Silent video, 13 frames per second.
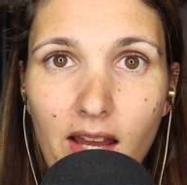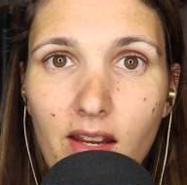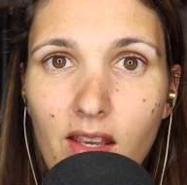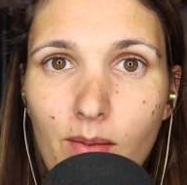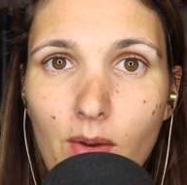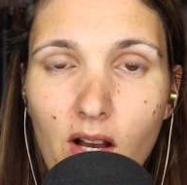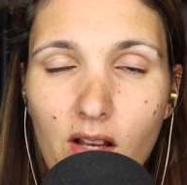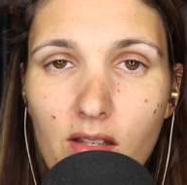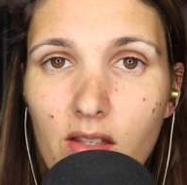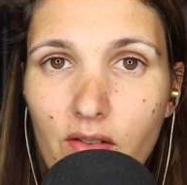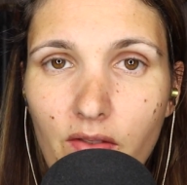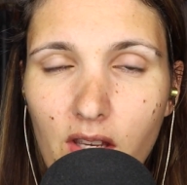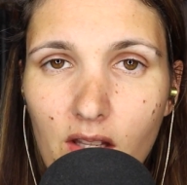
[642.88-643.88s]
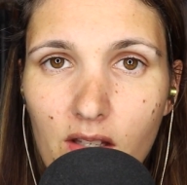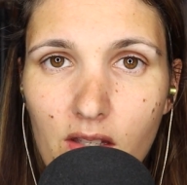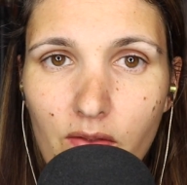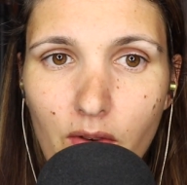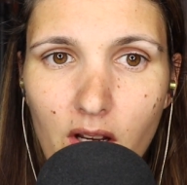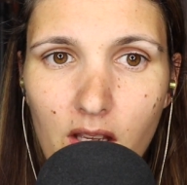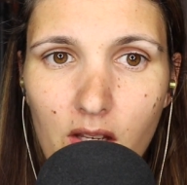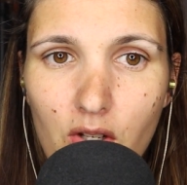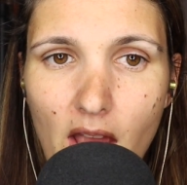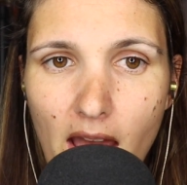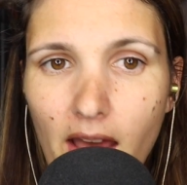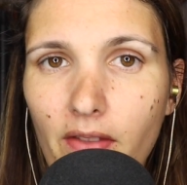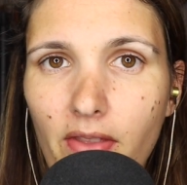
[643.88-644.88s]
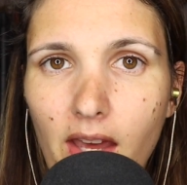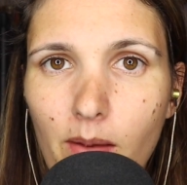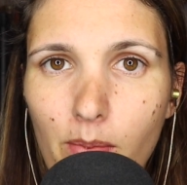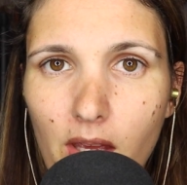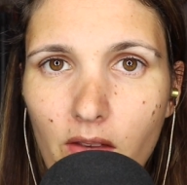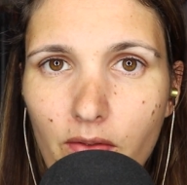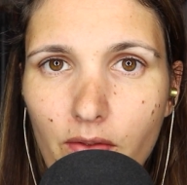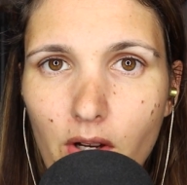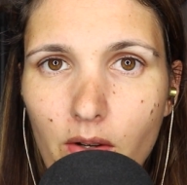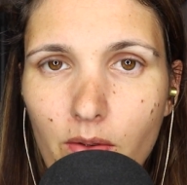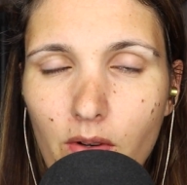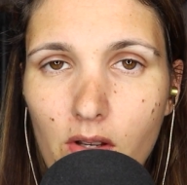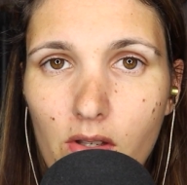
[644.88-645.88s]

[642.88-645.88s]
him on surveillance footage at that payphone,